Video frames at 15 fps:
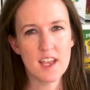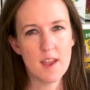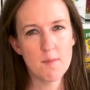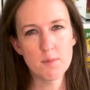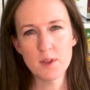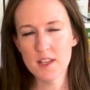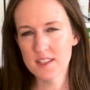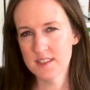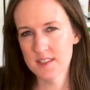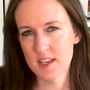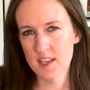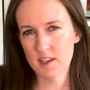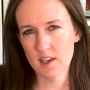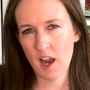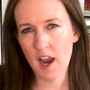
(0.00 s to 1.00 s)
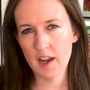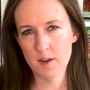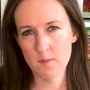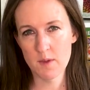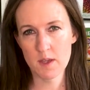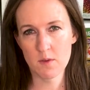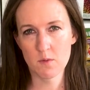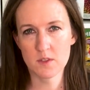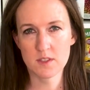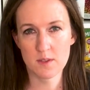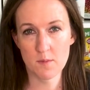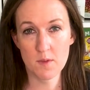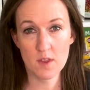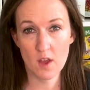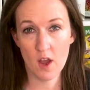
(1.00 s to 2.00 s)
And plus they kind of meet with
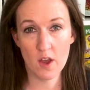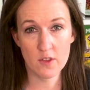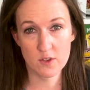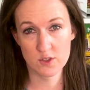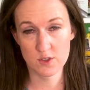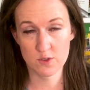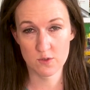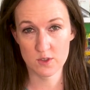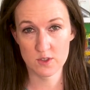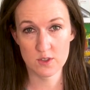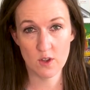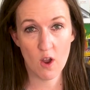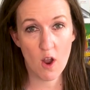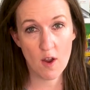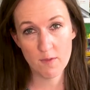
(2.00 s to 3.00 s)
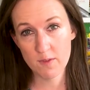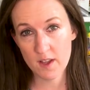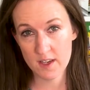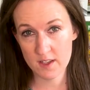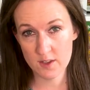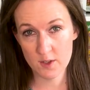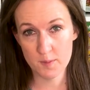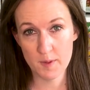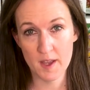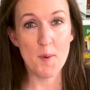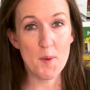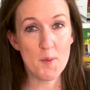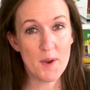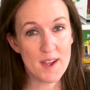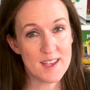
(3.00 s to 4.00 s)
some of the other stores offline a little bit.
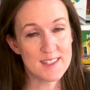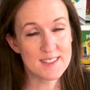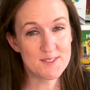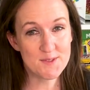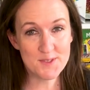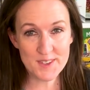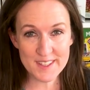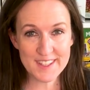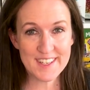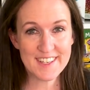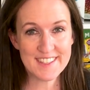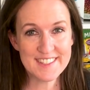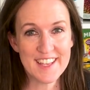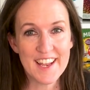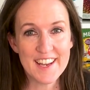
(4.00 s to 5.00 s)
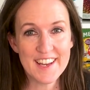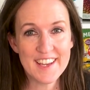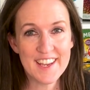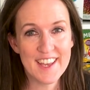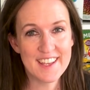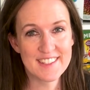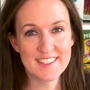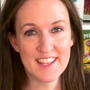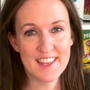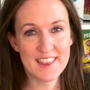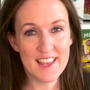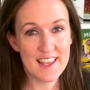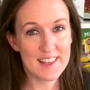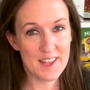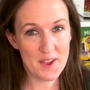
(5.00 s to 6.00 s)
But what is really exciting is that
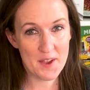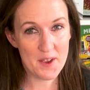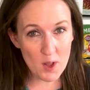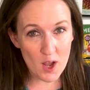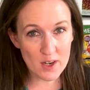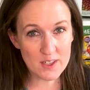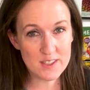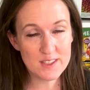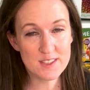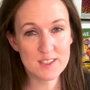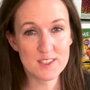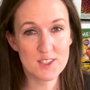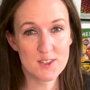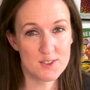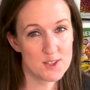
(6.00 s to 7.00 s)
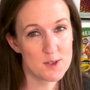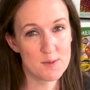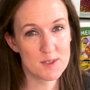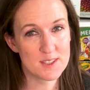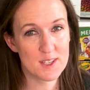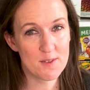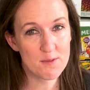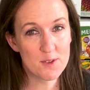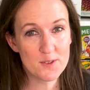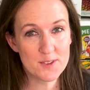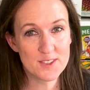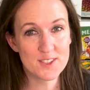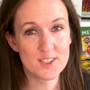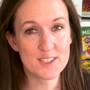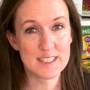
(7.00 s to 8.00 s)
they let bloggers, YouTubers,
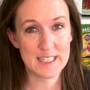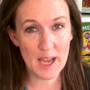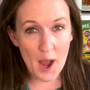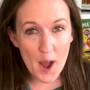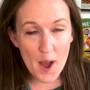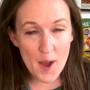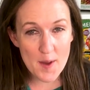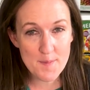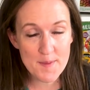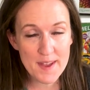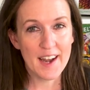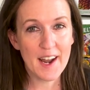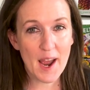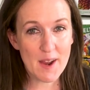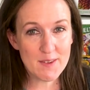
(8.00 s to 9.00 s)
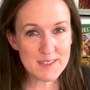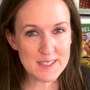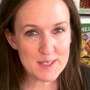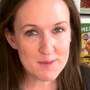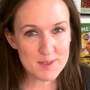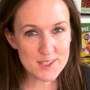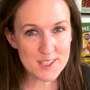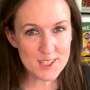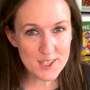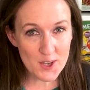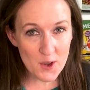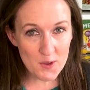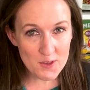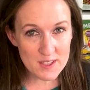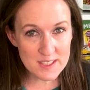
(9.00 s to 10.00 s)
influencers come, and I was able to
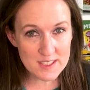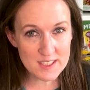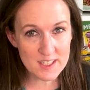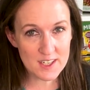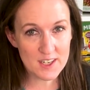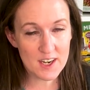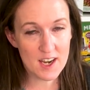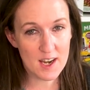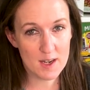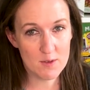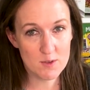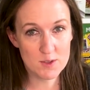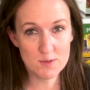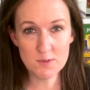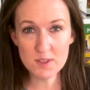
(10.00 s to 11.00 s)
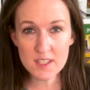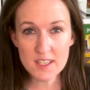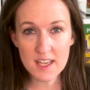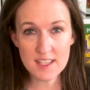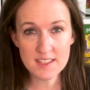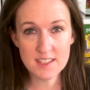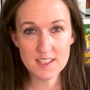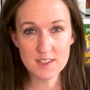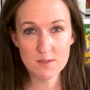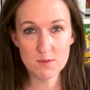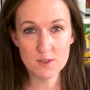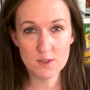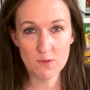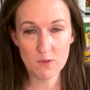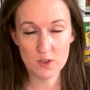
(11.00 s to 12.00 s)
go this year, and it was really nice because it
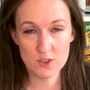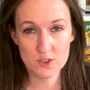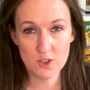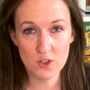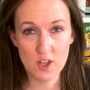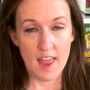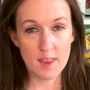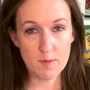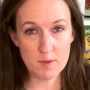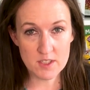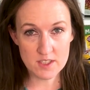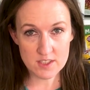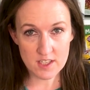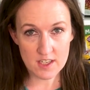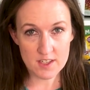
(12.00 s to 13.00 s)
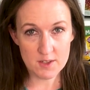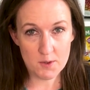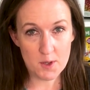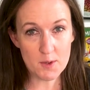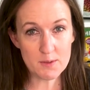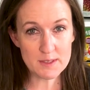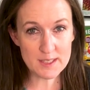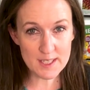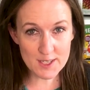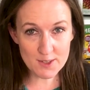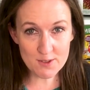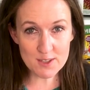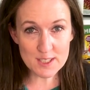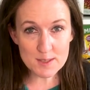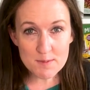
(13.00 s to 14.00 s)
was virtual. And let me just tell you, it was like
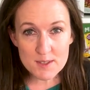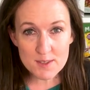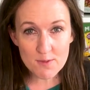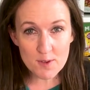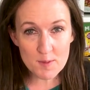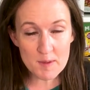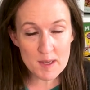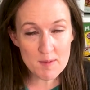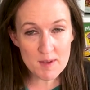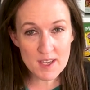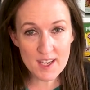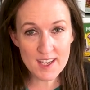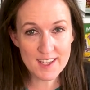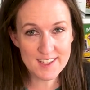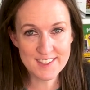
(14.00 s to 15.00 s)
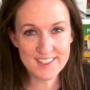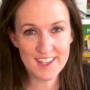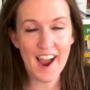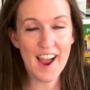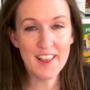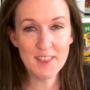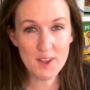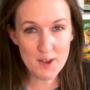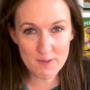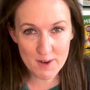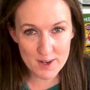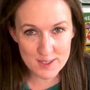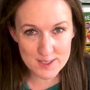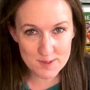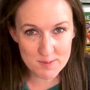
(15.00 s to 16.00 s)
Christmas for me because I love
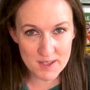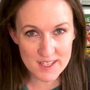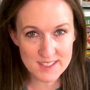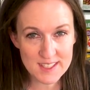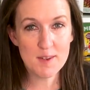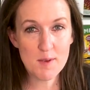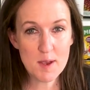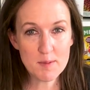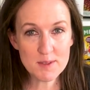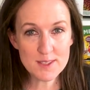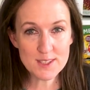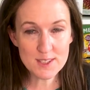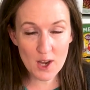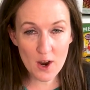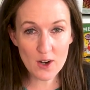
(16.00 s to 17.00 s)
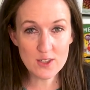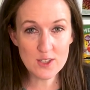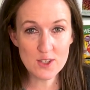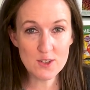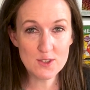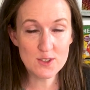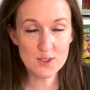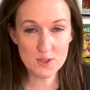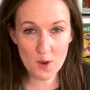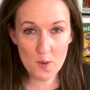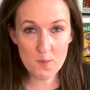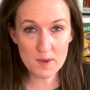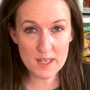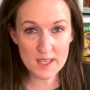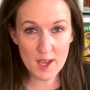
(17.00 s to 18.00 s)
art supplies. And to be able to talk to so
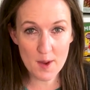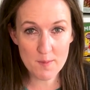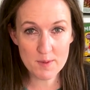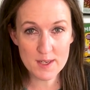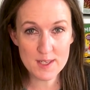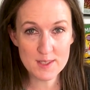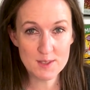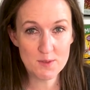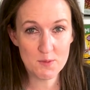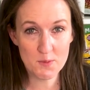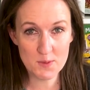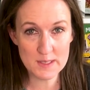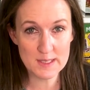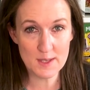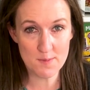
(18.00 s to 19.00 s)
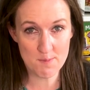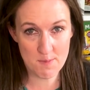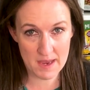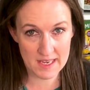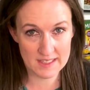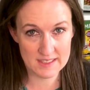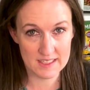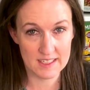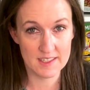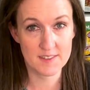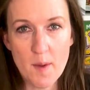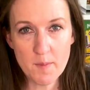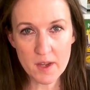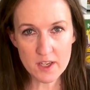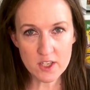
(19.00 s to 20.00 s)
many companies was amazing.
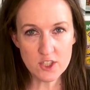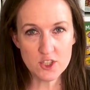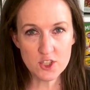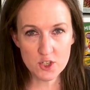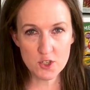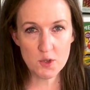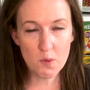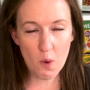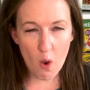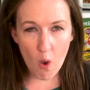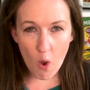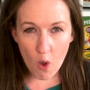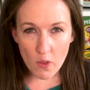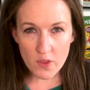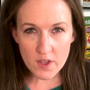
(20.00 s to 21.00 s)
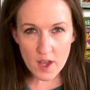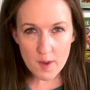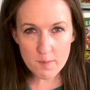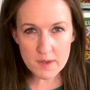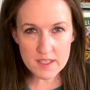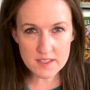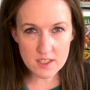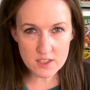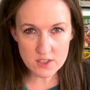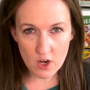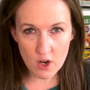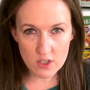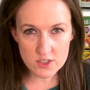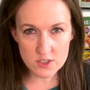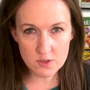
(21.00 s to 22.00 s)
I'm not gonna show you all the companies I talked
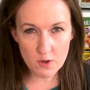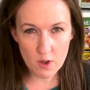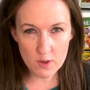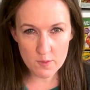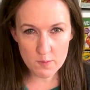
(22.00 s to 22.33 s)
talk to you, all